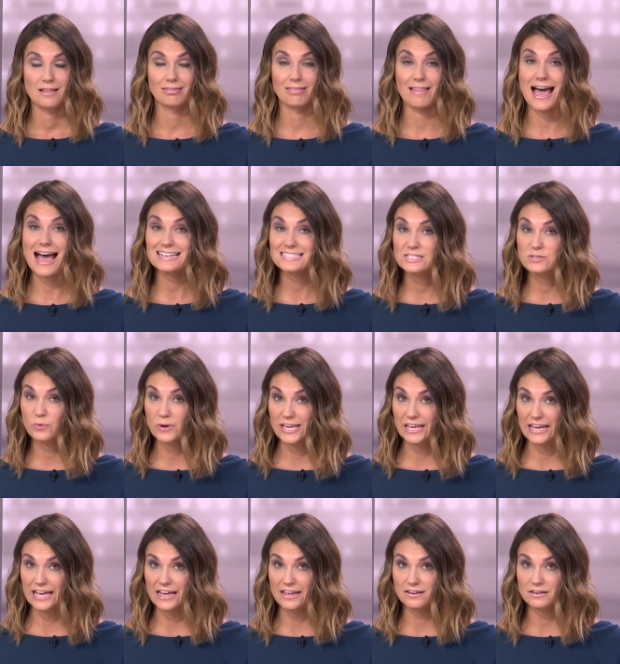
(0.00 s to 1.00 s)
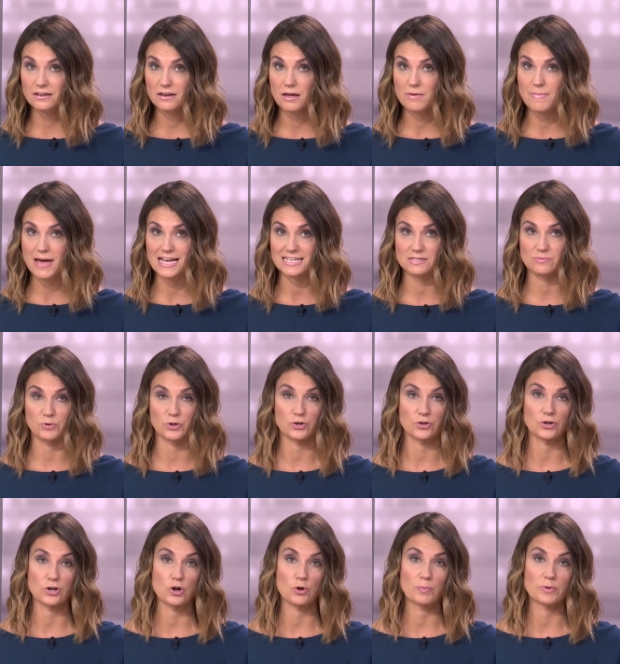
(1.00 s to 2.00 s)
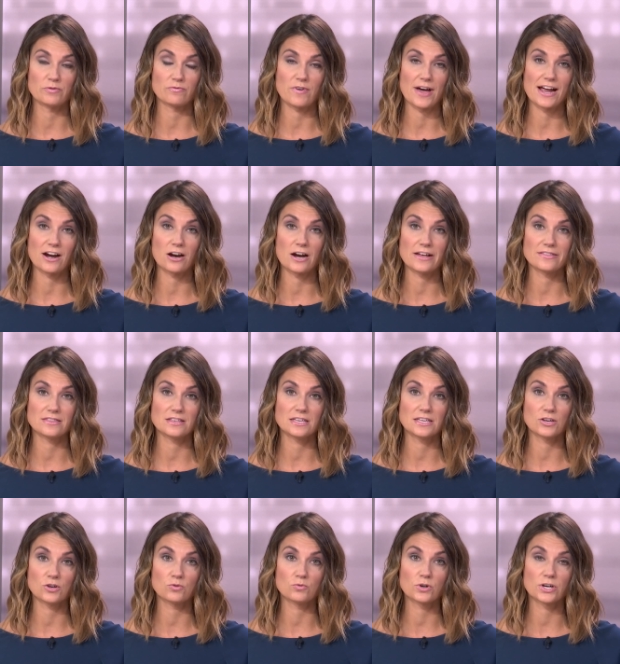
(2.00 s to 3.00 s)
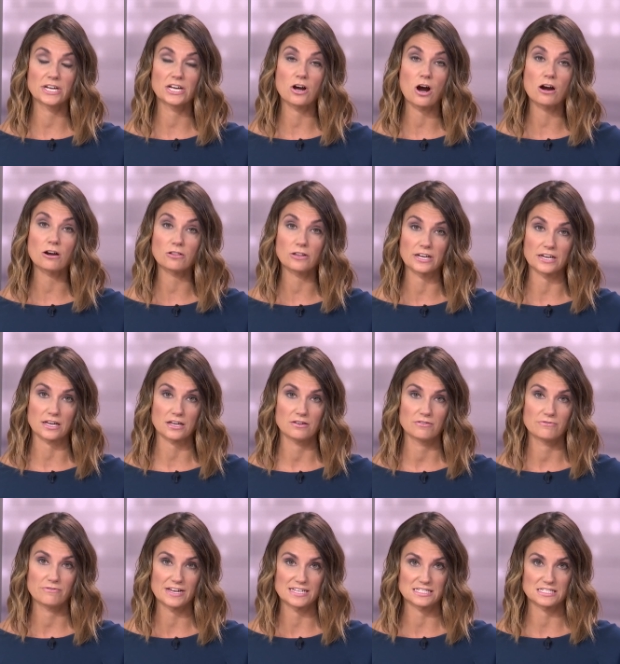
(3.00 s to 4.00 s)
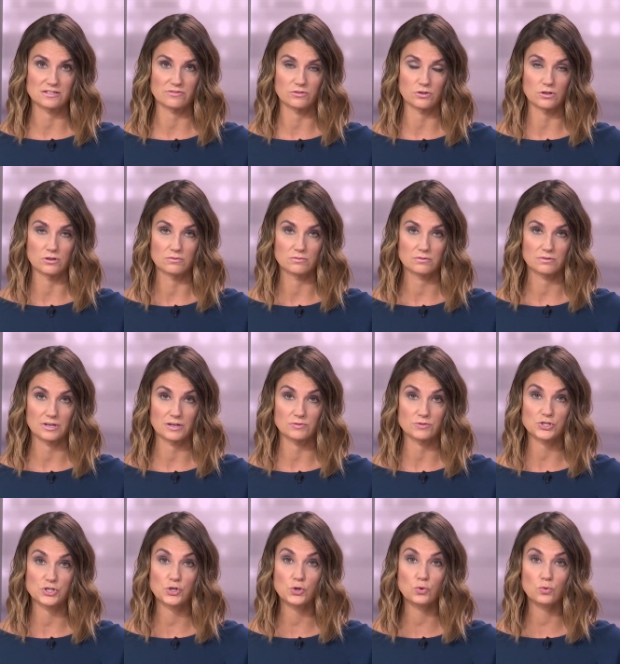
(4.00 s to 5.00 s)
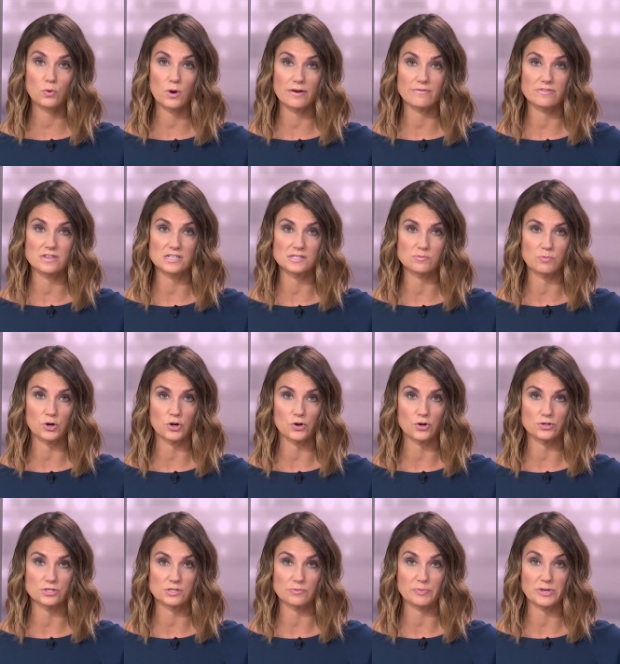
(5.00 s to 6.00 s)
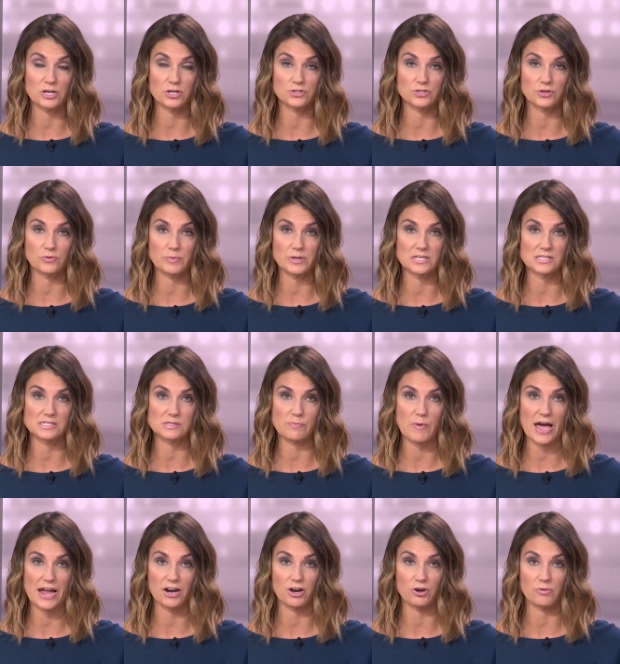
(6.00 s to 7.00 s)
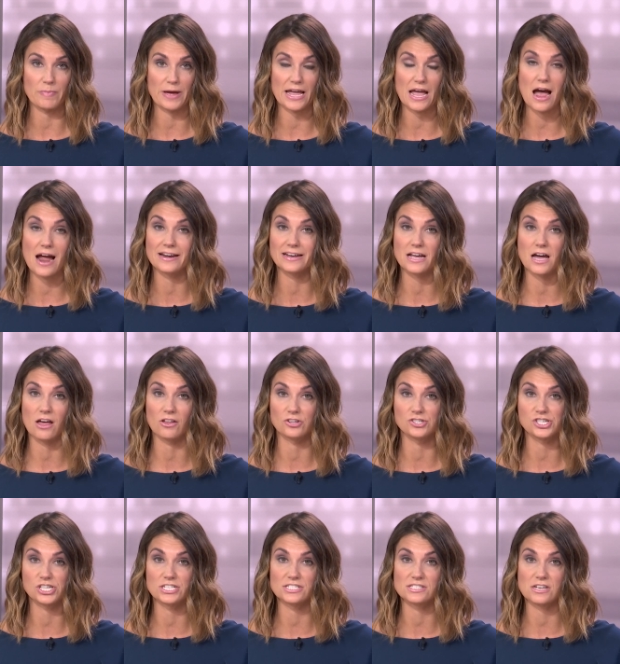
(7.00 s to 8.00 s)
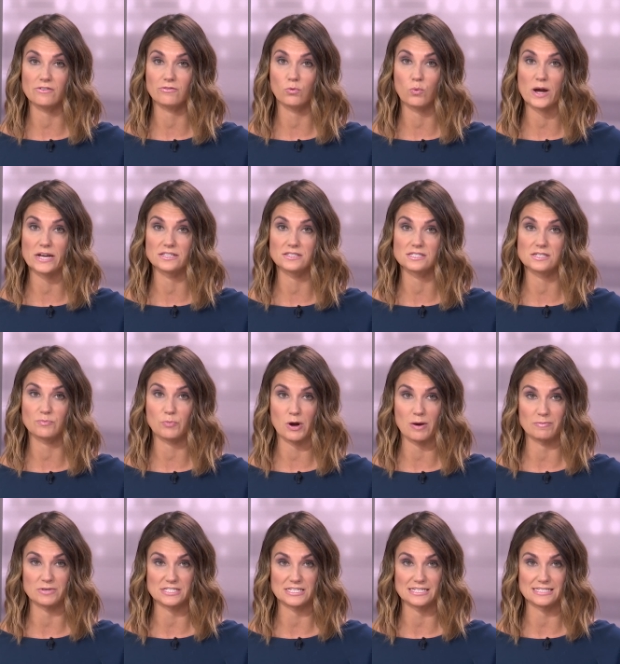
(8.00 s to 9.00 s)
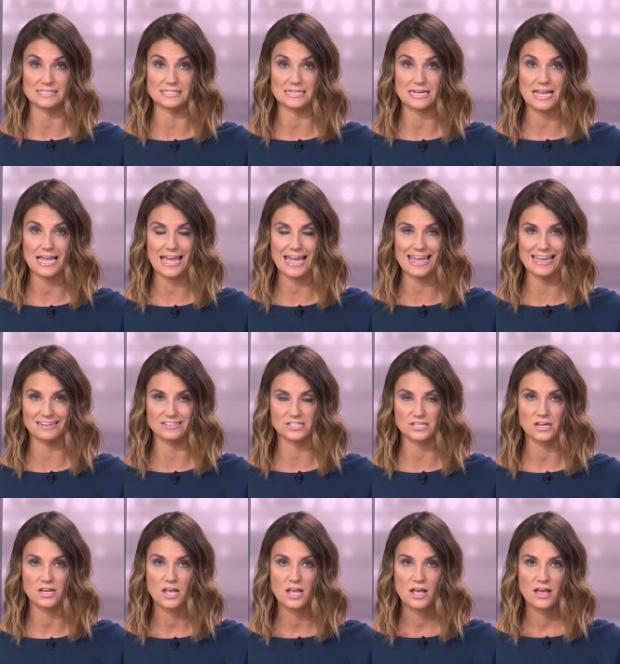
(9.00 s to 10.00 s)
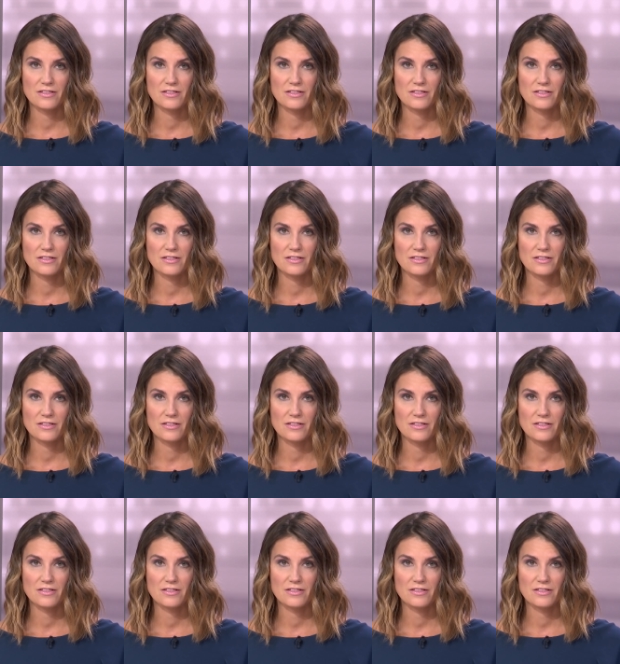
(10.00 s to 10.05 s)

Last weekend, a mass murderer opened fire at the Gilroy Garlic Festival. Now, two of these murders appear to have been inspired by ideologies of white supremacist hate.